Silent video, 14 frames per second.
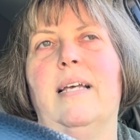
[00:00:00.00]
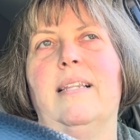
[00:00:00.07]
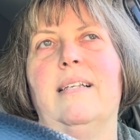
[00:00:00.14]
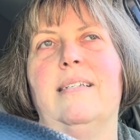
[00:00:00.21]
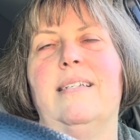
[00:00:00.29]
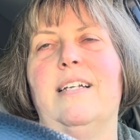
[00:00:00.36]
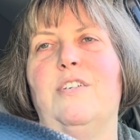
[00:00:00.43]

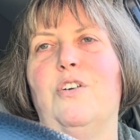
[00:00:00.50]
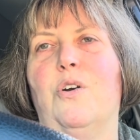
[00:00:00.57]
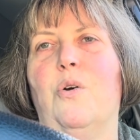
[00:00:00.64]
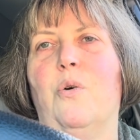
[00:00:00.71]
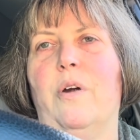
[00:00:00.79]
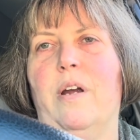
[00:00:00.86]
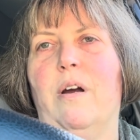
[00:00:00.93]
center
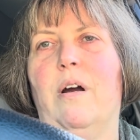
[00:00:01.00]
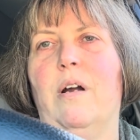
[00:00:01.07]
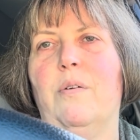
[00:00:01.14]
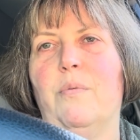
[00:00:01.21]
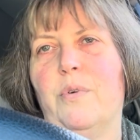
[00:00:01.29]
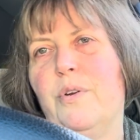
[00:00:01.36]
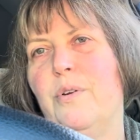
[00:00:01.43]

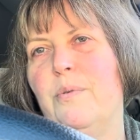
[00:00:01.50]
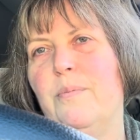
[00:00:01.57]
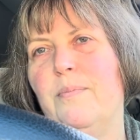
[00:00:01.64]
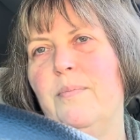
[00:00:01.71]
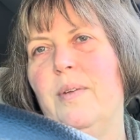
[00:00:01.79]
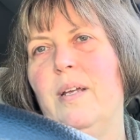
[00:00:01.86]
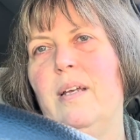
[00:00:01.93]
courtyard
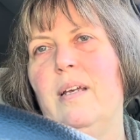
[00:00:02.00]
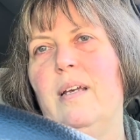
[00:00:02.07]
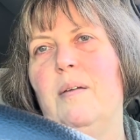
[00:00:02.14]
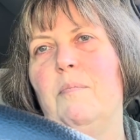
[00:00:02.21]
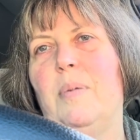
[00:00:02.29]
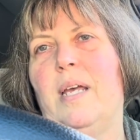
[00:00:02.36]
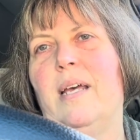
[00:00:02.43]
room,
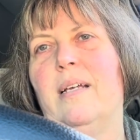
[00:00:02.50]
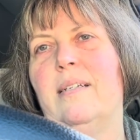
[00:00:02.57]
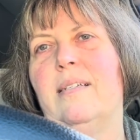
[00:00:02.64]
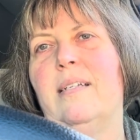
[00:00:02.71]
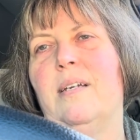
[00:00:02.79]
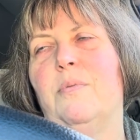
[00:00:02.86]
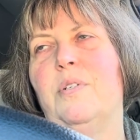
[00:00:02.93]

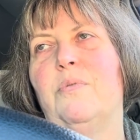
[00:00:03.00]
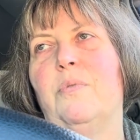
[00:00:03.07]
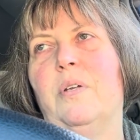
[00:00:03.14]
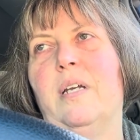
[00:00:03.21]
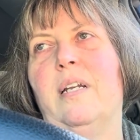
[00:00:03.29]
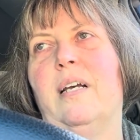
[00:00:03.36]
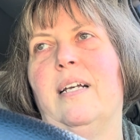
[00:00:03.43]
because it was
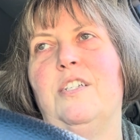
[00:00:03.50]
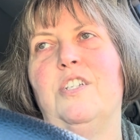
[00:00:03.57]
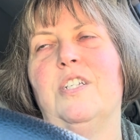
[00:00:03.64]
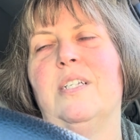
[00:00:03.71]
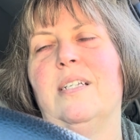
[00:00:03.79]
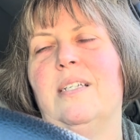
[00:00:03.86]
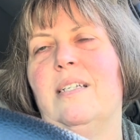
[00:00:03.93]
really nice
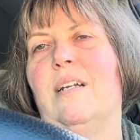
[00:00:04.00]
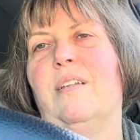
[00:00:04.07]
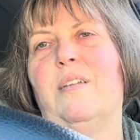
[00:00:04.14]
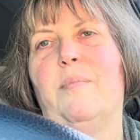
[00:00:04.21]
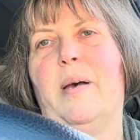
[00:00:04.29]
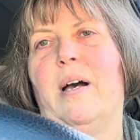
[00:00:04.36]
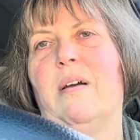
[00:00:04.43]
just to sit on
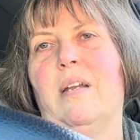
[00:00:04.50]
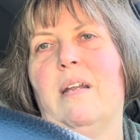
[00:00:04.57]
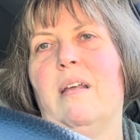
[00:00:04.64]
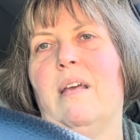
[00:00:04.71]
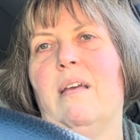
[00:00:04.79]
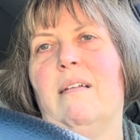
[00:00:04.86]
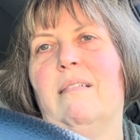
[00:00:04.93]
the
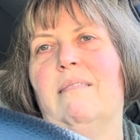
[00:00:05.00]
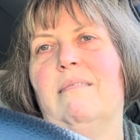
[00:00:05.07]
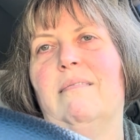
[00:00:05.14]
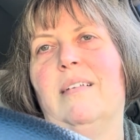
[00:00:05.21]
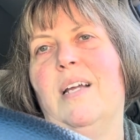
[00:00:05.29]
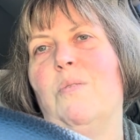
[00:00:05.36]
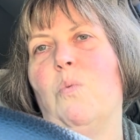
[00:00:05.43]
balcony
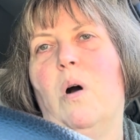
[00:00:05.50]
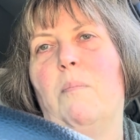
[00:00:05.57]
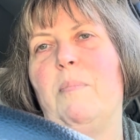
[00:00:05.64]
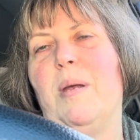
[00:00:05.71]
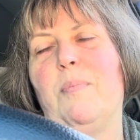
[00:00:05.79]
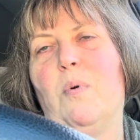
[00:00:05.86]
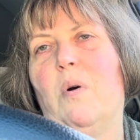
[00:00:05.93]
and
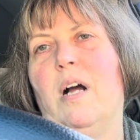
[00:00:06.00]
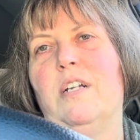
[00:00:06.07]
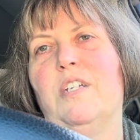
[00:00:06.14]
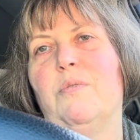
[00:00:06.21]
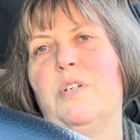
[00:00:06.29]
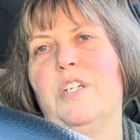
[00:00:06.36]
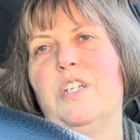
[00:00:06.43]
people
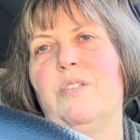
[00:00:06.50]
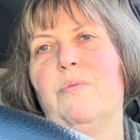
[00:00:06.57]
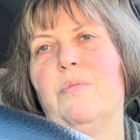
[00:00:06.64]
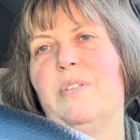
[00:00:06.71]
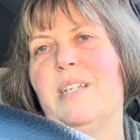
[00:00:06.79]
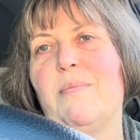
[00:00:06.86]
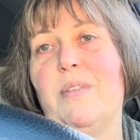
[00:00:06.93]
watch, which is
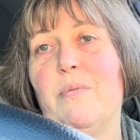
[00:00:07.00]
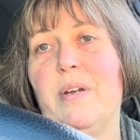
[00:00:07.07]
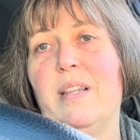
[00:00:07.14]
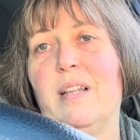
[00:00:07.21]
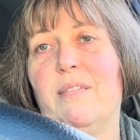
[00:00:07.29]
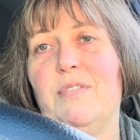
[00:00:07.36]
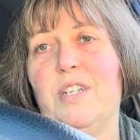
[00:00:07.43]
something we
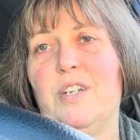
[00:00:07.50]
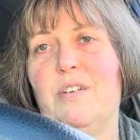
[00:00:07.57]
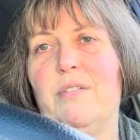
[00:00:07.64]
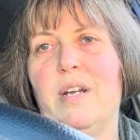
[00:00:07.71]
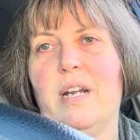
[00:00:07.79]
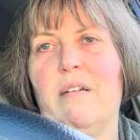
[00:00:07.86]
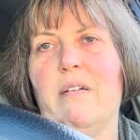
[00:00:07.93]
love to do
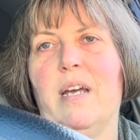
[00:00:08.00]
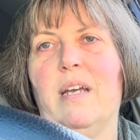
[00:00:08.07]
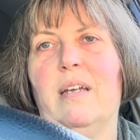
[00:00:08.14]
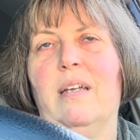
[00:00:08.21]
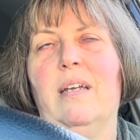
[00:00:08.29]
anyway.